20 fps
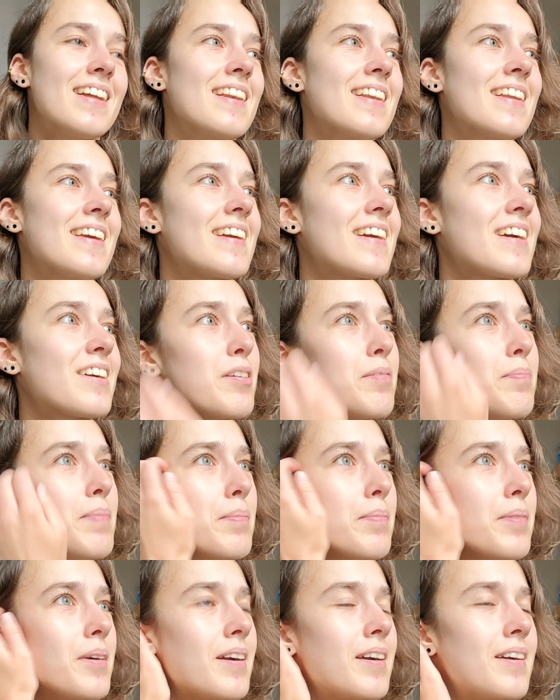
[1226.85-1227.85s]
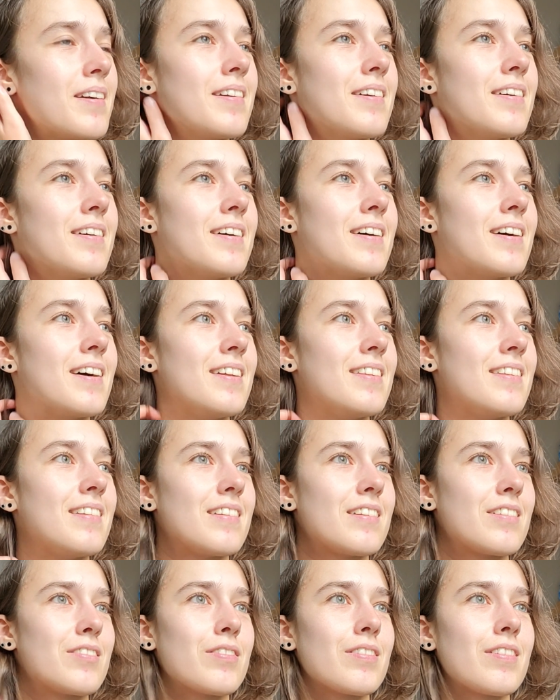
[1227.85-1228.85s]
Like I remember, I think
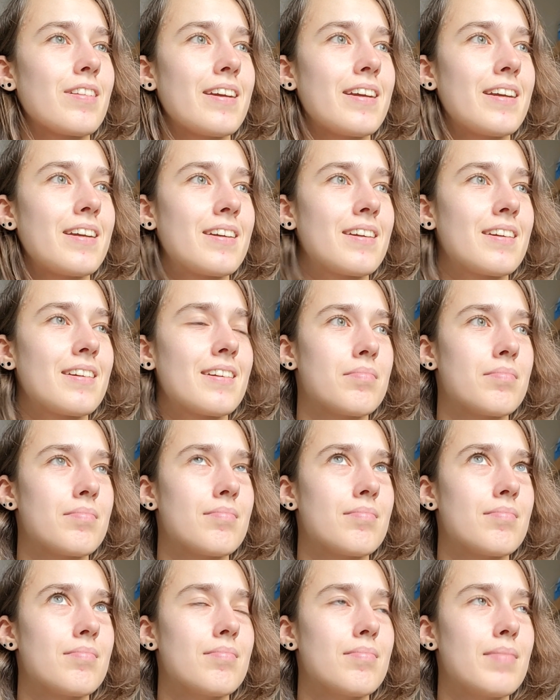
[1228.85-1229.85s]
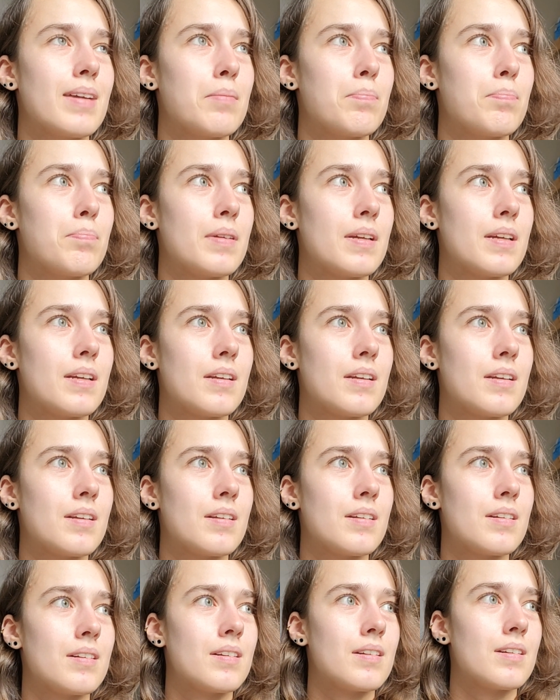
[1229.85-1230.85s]
this was like maybe
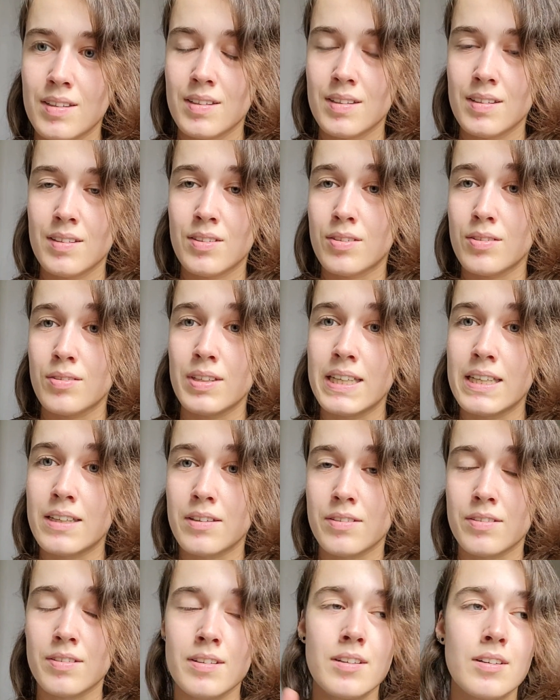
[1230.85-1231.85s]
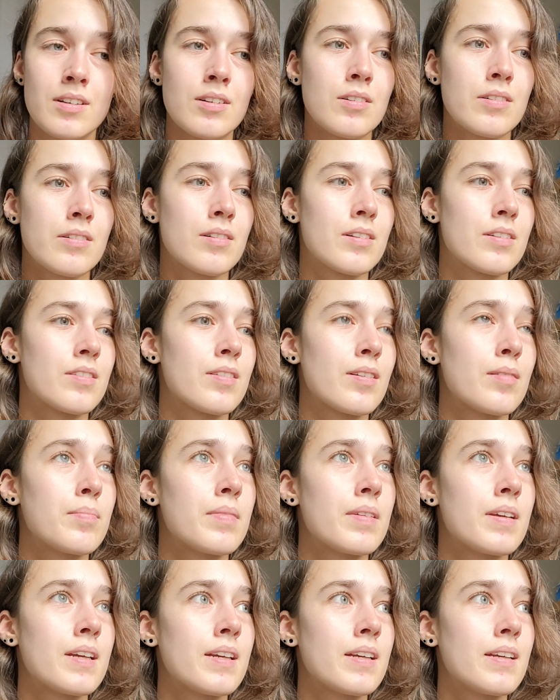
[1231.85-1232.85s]
2 years ago or
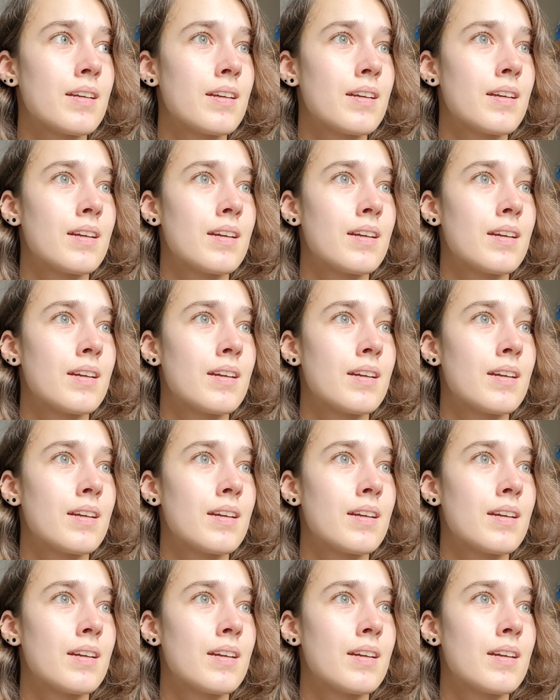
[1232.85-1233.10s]
something.